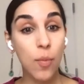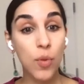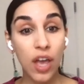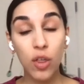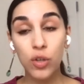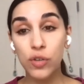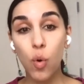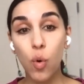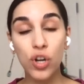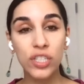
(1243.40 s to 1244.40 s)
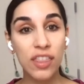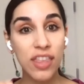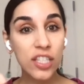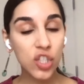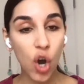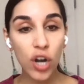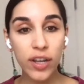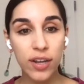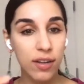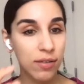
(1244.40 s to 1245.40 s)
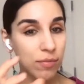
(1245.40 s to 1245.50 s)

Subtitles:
with Hello Divorce, they started